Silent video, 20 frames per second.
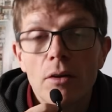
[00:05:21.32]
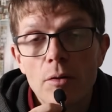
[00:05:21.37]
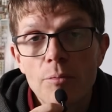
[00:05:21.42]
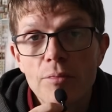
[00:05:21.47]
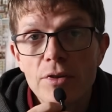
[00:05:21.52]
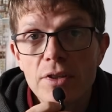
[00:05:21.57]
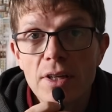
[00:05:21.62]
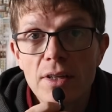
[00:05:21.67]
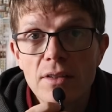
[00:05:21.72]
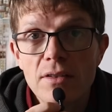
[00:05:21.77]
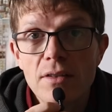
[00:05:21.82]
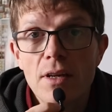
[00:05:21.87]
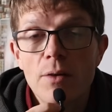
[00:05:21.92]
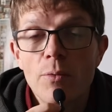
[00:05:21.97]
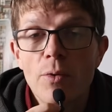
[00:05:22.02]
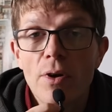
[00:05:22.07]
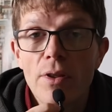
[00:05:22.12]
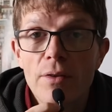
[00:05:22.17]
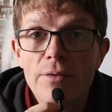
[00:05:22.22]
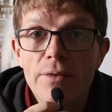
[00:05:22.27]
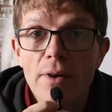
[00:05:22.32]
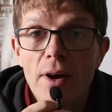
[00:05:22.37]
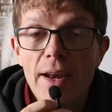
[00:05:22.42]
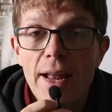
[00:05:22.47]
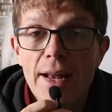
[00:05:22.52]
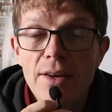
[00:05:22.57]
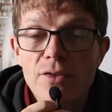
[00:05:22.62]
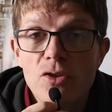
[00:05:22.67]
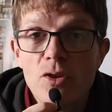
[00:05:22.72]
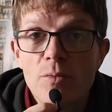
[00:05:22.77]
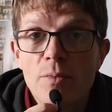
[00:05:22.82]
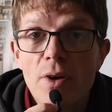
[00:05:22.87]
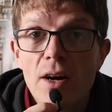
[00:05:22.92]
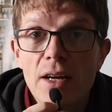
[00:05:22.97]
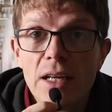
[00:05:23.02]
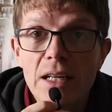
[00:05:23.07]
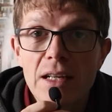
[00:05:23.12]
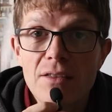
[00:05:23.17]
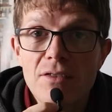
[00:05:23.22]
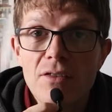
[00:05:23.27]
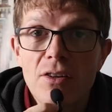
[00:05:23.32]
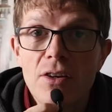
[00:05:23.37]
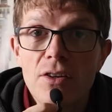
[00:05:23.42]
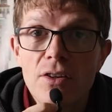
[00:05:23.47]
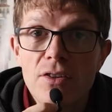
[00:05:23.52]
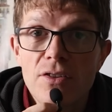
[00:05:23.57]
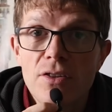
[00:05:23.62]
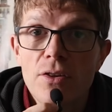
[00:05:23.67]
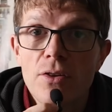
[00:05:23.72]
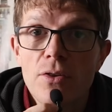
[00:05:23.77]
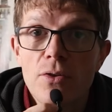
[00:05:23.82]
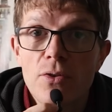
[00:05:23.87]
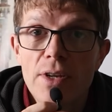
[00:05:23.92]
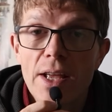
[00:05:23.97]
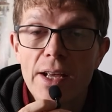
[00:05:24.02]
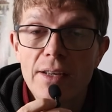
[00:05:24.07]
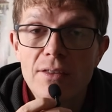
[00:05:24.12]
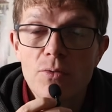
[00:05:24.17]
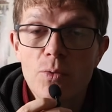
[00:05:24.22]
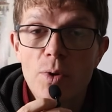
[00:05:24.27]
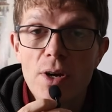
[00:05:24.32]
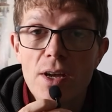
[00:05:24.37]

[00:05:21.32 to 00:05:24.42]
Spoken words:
or predicting what the financial markets are going to do next